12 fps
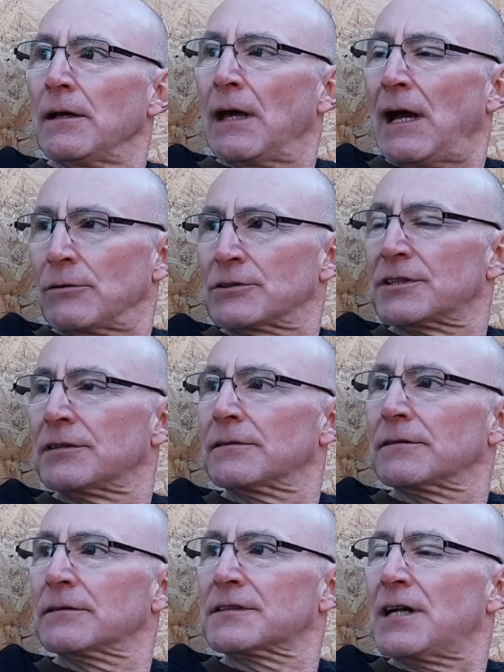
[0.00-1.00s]
outside
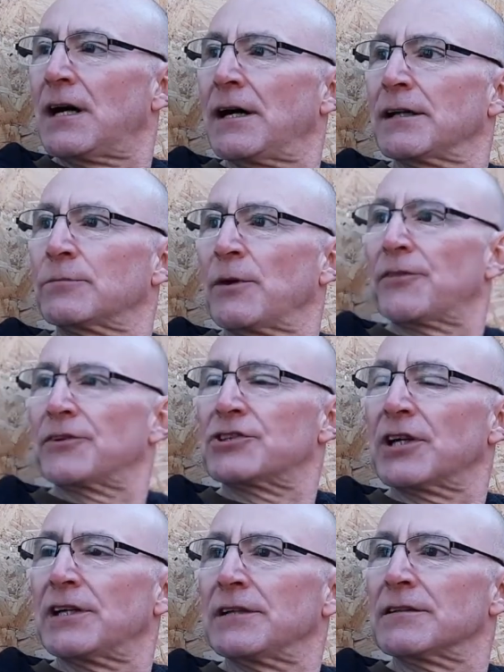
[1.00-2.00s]
with the
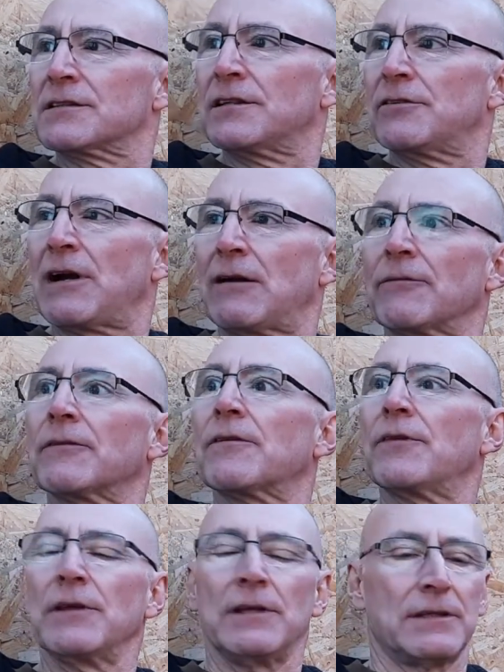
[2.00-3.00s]
chickens and around
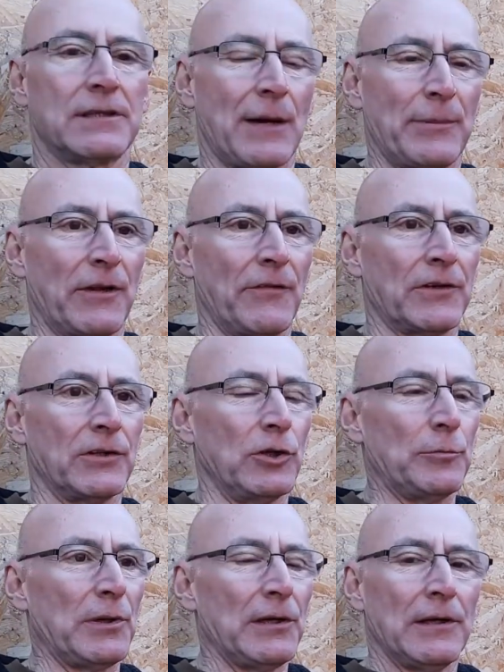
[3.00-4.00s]
the cabin and the
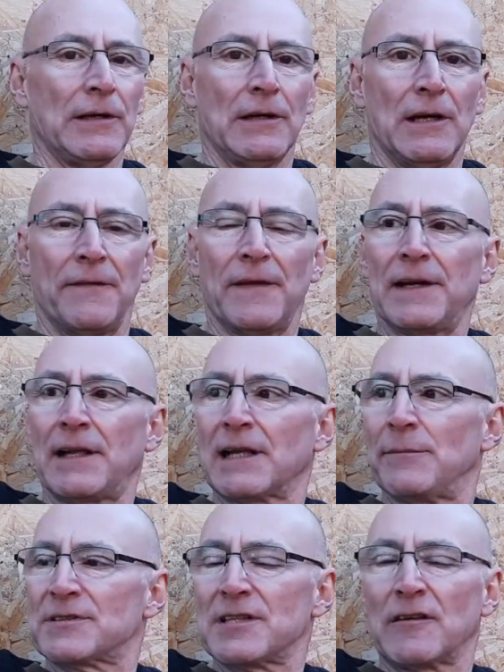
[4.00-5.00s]
coop, and then I'll get
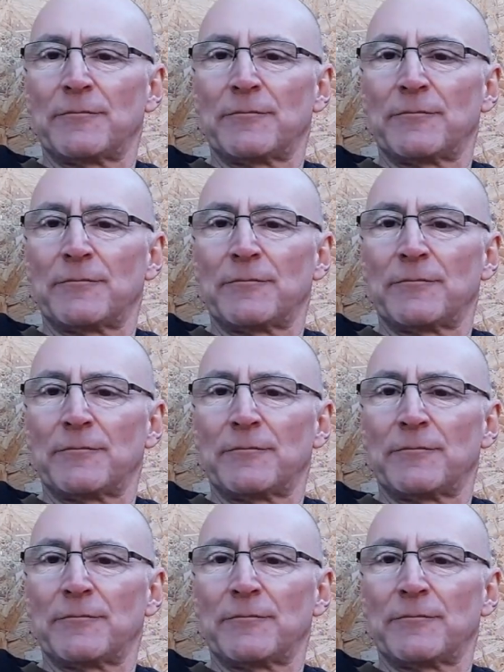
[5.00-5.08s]
myself